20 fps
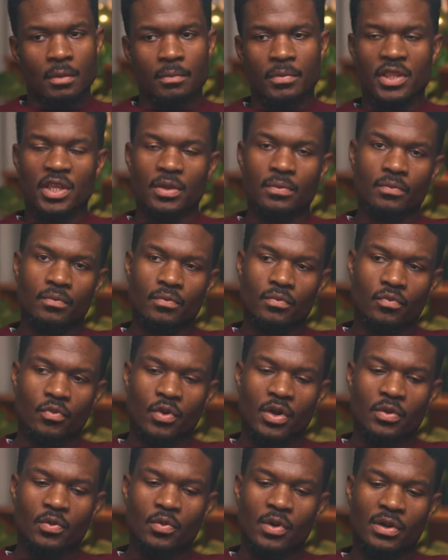But then
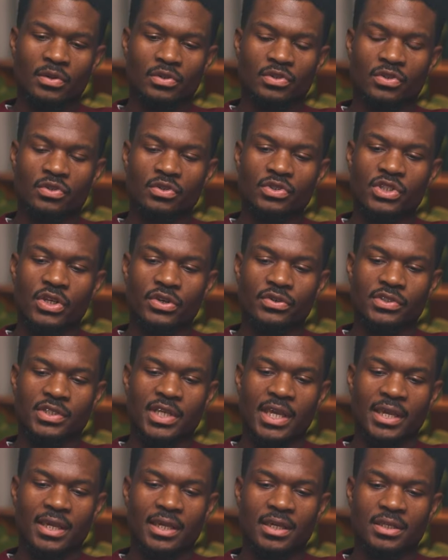what I would also
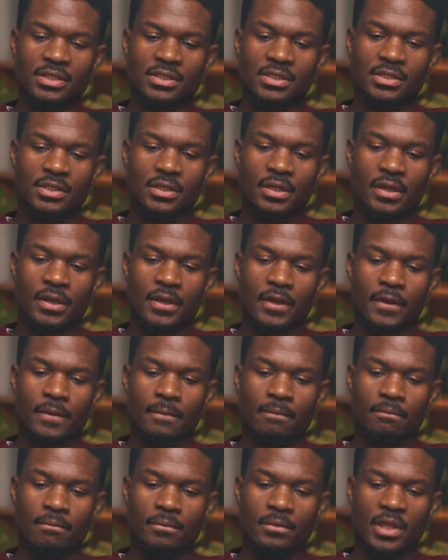say is
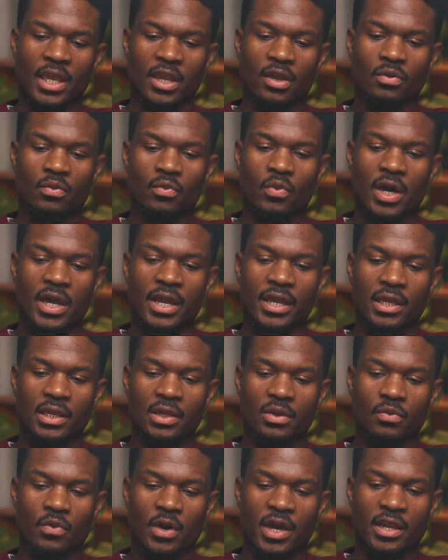like
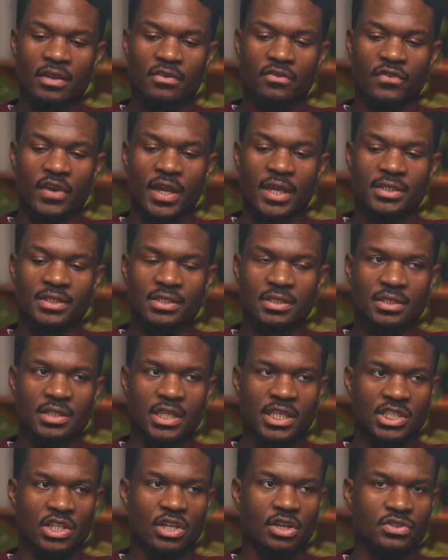why invest?
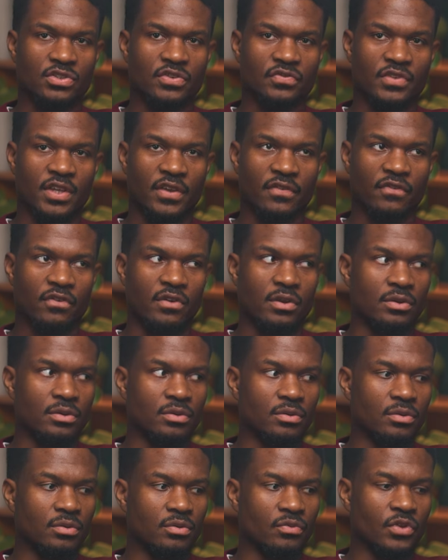There's lots of
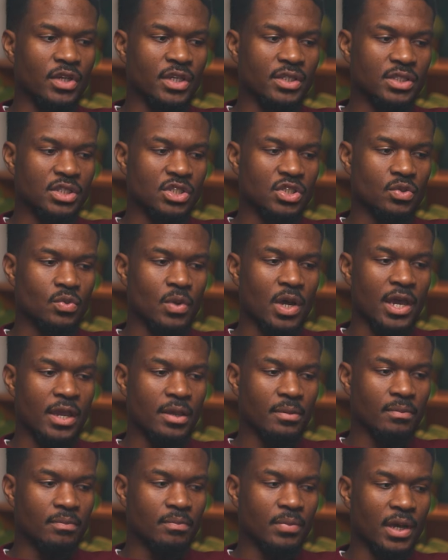different reasons
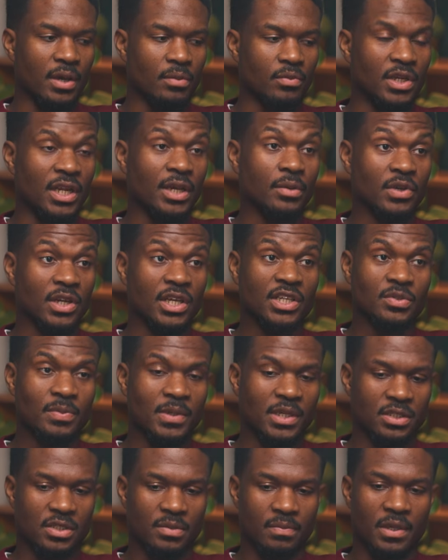why, but when I
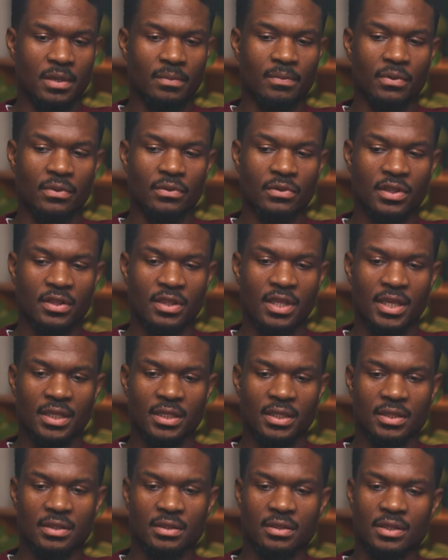speak to people, the
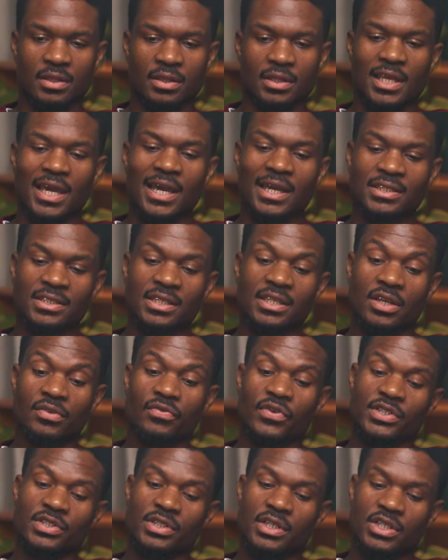thing that I say that
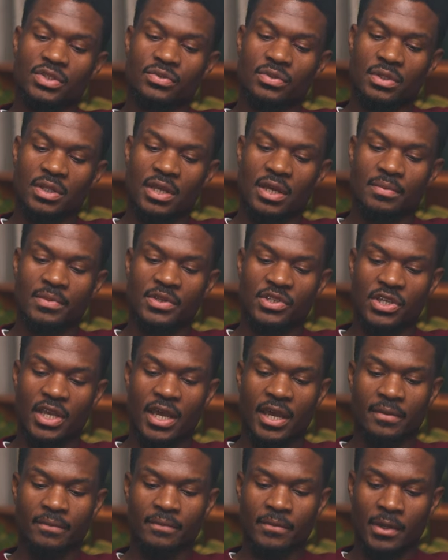resonates with them is
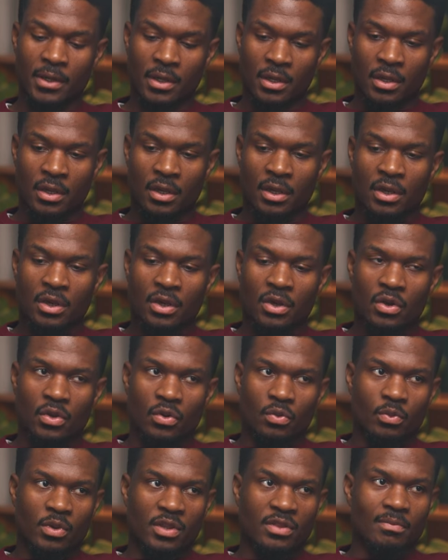that
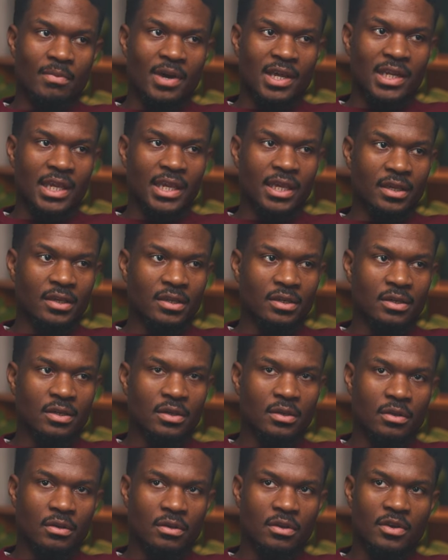with money,
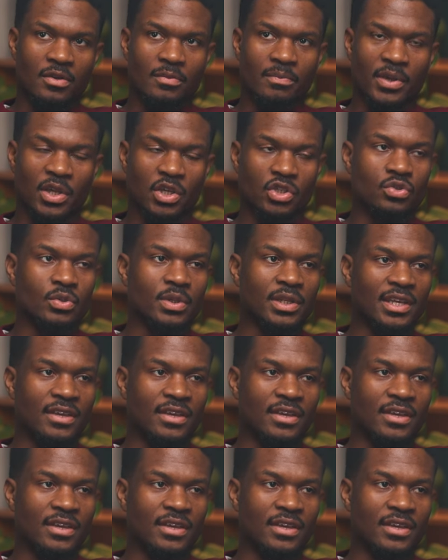because we